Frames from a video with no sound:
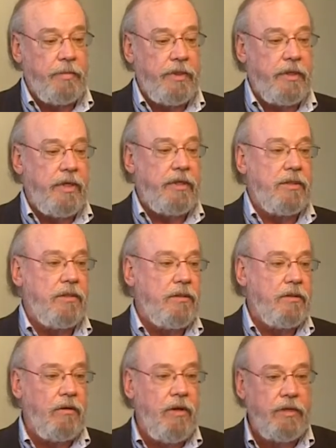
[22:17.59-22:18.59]

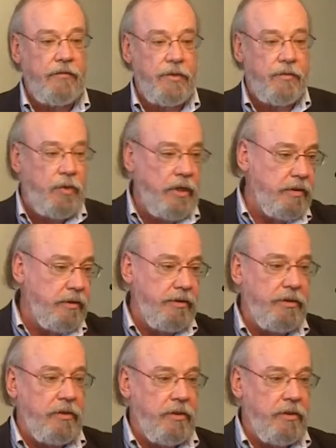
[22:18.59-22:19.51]
because all of his brothers